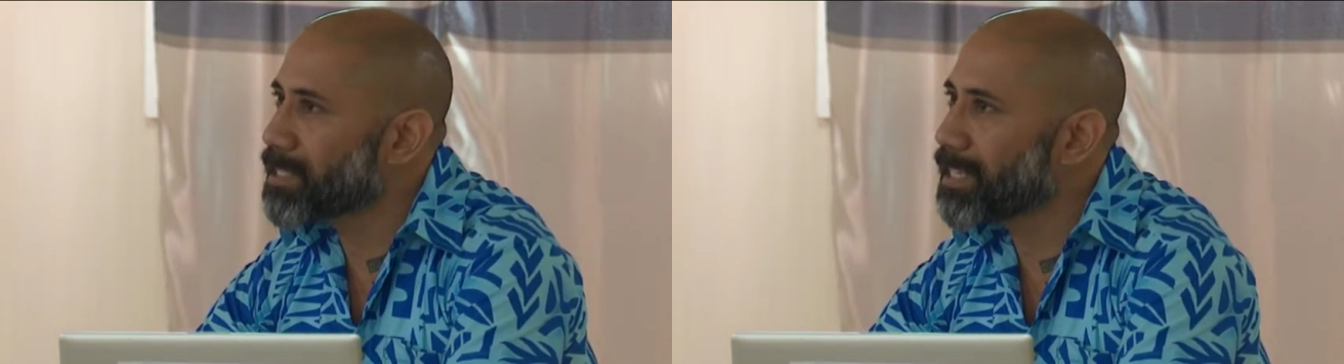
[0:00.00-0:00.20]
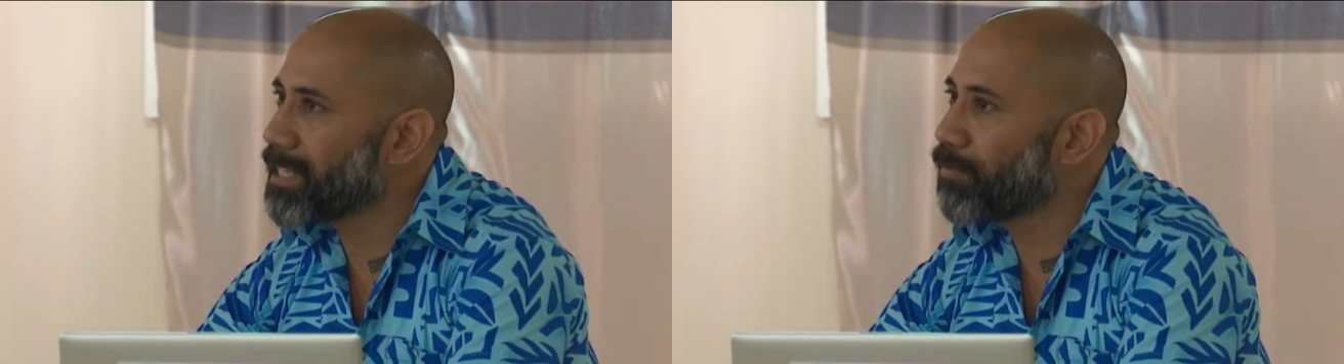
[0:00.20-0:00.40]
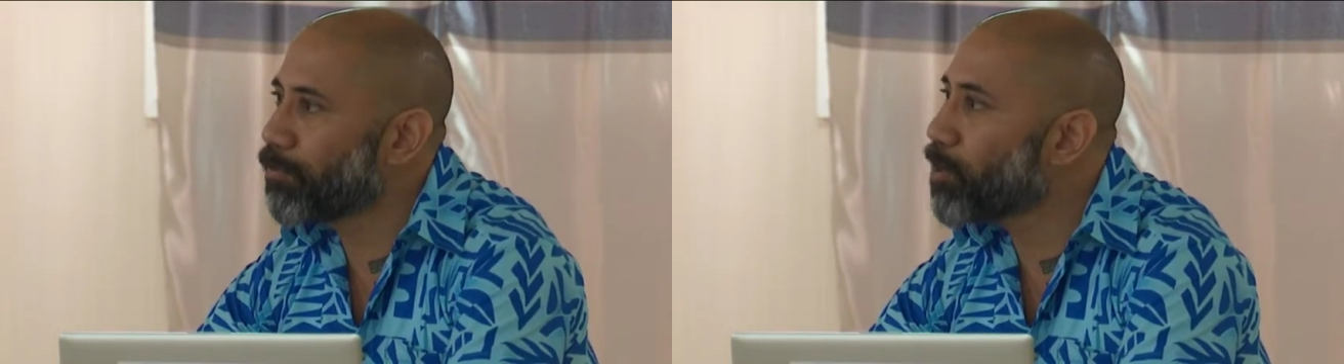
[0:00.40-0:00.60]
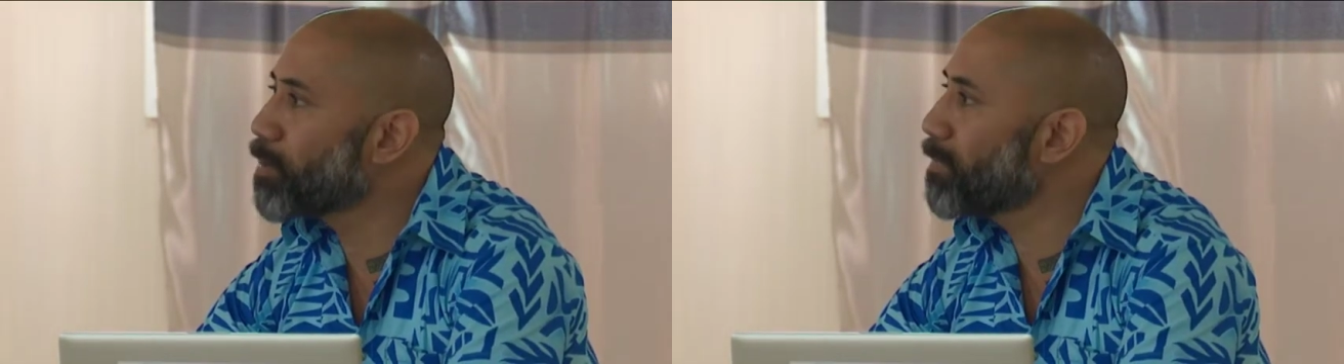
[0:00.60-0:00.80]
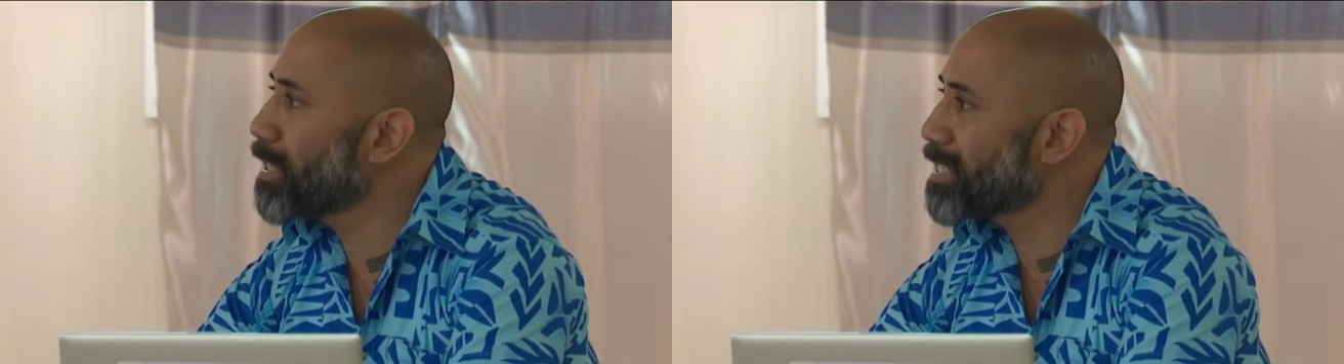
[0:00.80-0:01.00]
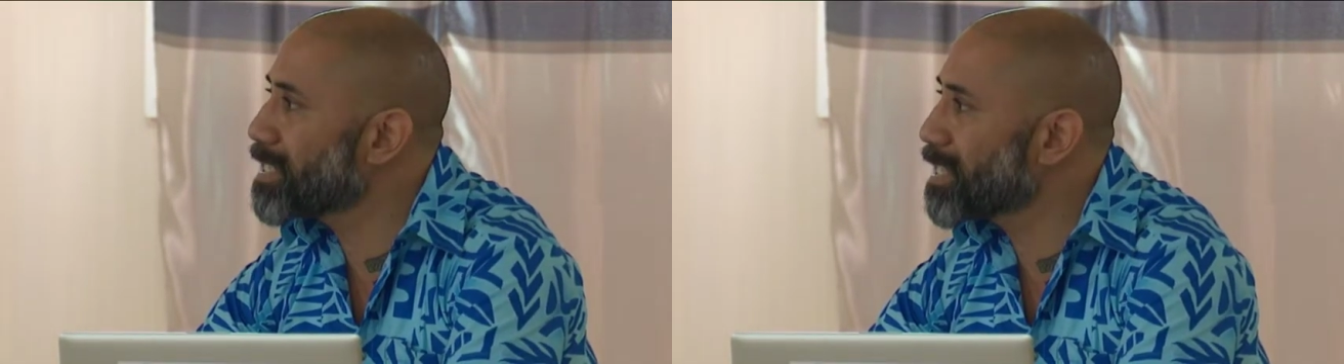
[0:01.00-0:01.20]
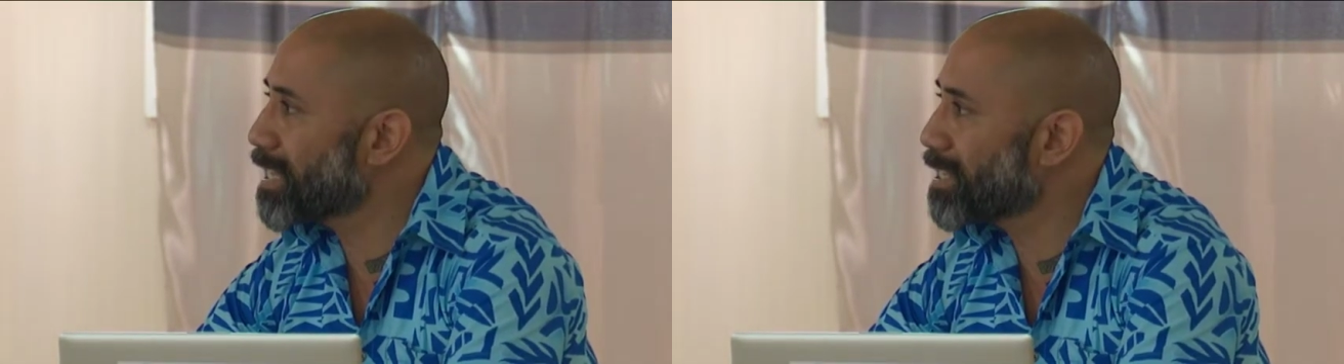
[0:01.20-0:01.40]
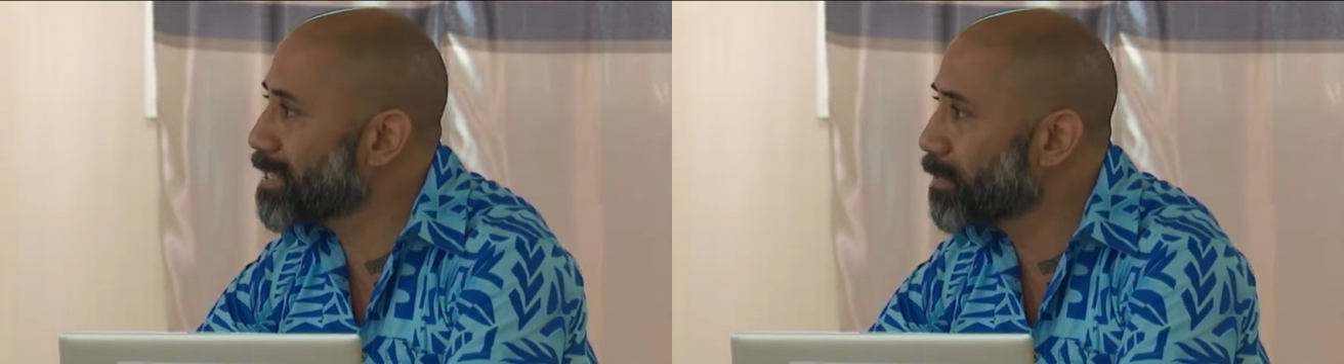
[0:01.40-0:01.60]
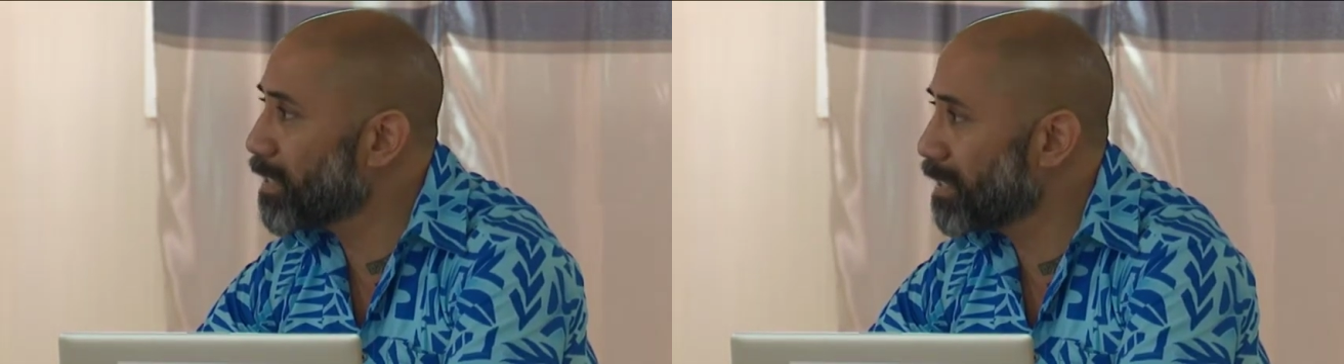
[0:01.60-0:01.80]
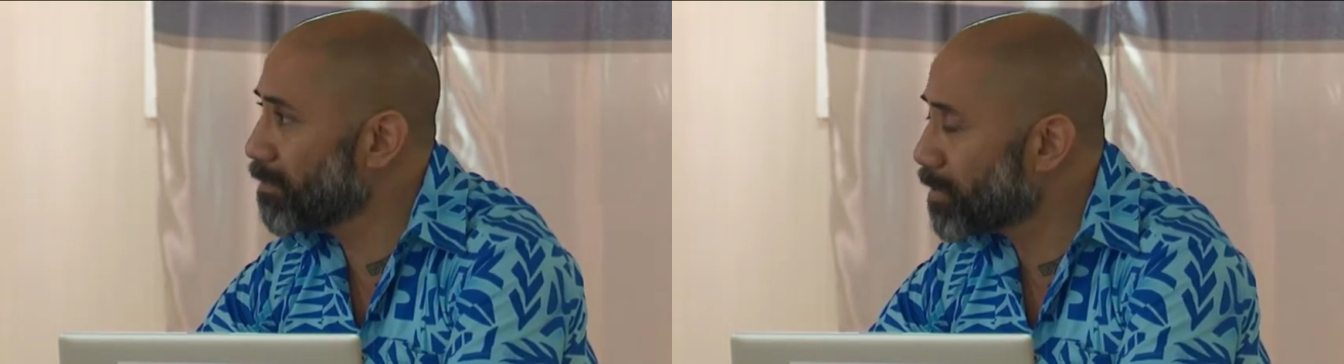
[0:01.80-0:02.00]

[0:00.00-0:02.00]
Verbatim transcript: the foreign ministers at its meeting,